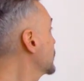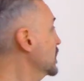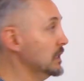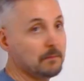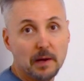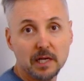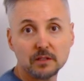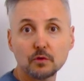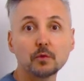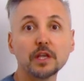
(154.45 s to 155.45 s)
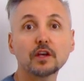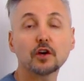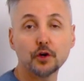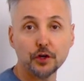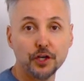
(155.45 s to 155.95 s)
In the past with
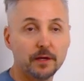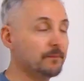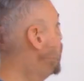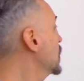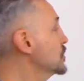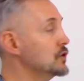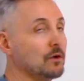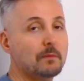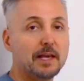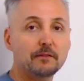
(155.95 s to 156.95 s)
could. So my